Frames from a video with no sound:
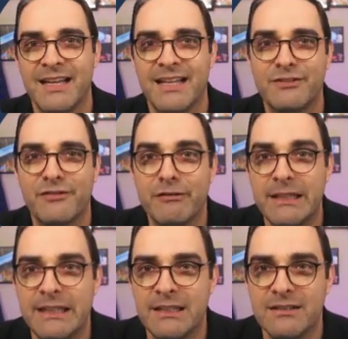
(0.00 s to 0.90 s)
it's
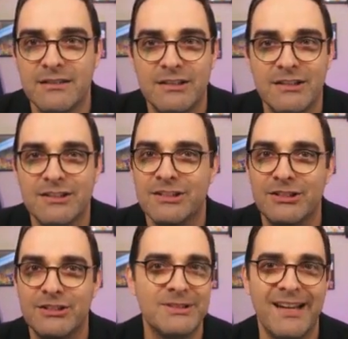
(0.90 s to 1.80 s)
free.
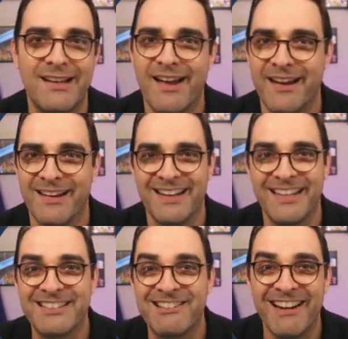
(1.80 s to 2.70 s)
Just use daylight.
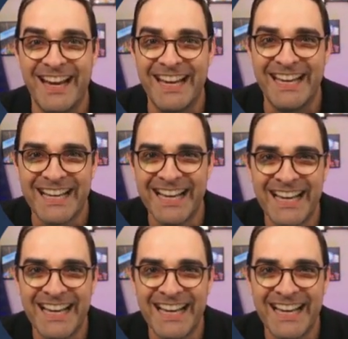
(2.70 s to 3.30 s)
It's great.